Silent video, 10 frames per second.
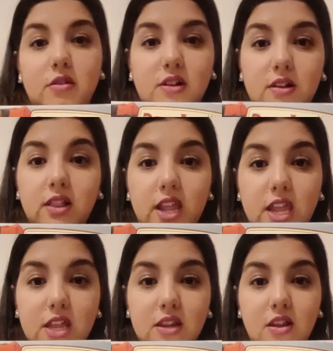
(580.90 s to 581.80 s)

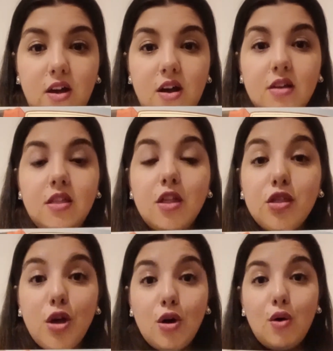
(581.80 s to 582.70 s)
Lincoln Logs.
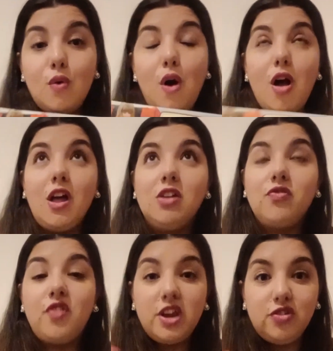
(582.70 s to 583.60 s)
So
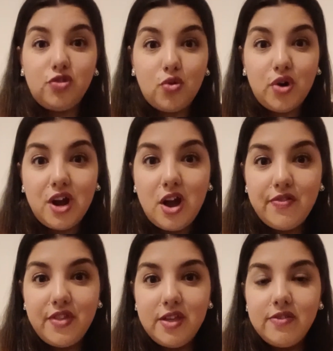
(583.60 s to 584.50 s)
funny story
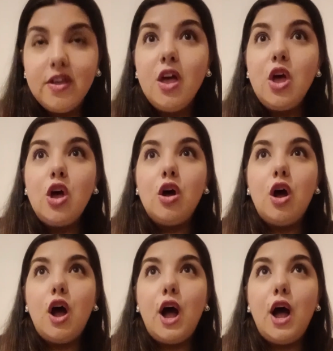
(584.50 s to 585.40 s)
on this.
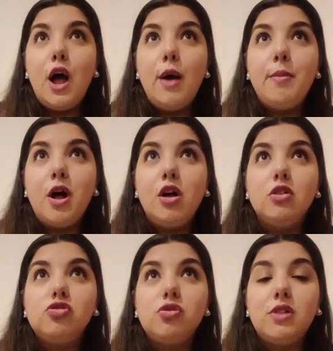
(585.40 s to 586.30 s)

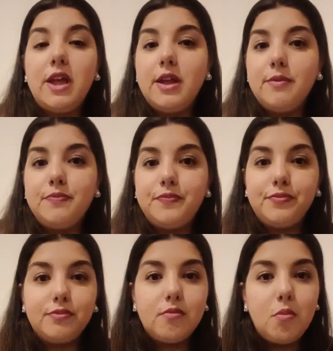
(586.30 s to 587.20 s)
So like
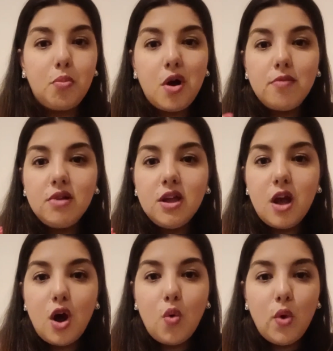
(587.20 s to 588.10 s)
probably
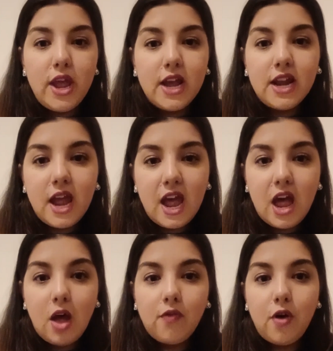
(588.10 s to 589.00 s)
a week and a
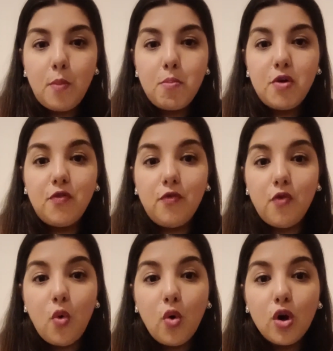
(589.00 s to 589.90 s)
half
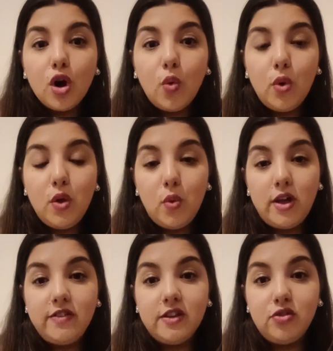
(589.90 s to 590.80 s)
before we
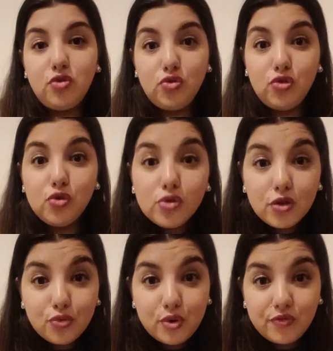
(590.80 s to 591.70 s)
went to the
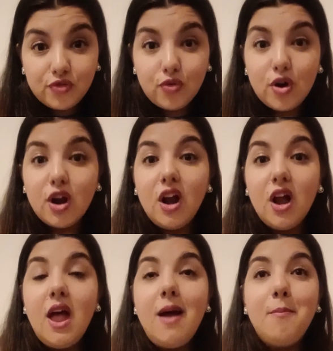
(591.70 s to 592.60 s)
thrift store,
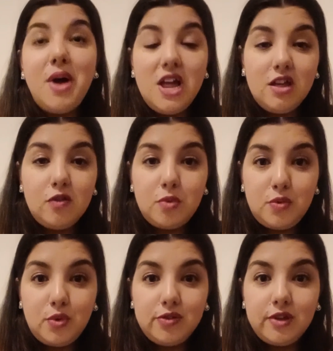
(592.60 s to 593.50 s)
my husband
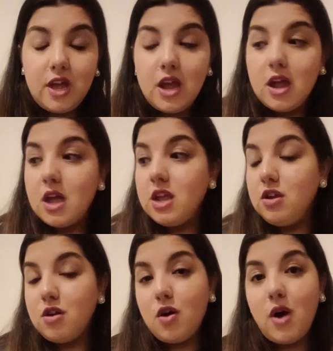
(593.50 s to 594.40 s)
was like, you
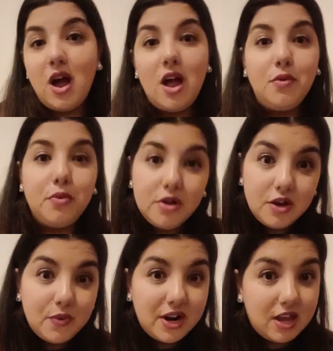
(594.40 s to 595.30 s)
know, I really
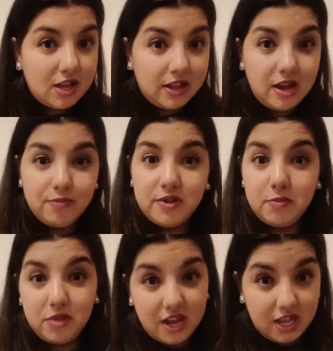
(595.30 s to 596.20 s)
want to get Liam
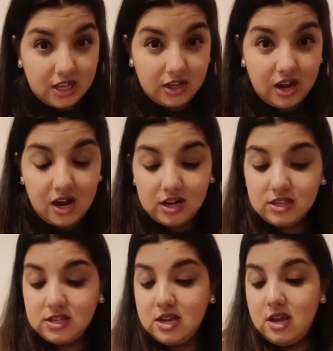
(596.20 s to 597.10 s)
some Lincoln
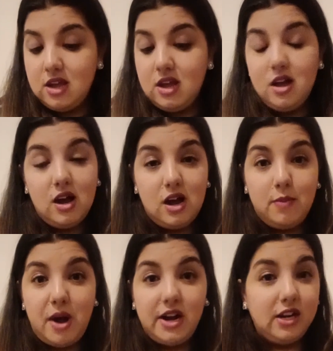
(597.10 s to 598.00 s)
Logs.
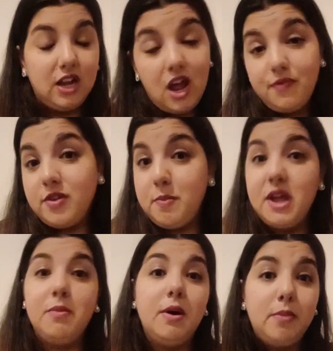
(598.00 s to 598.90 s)
I'd love to pick
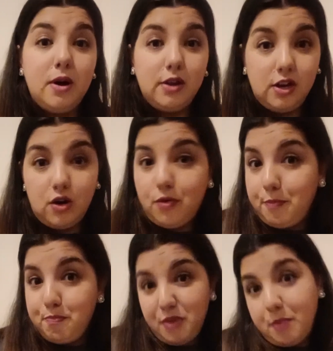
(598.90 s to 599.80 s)
him up, you know, a
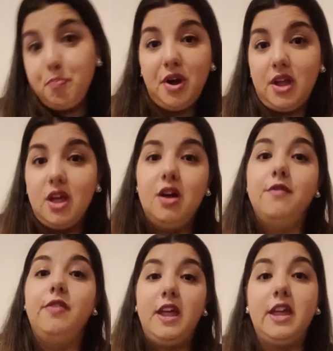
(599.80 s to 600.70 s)
big bucket
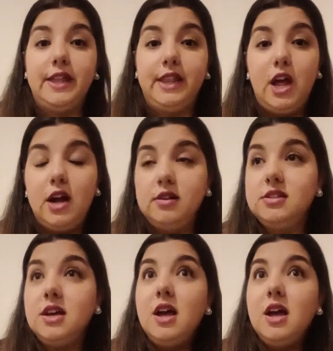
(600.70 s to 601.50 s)
of Lincoln Logs.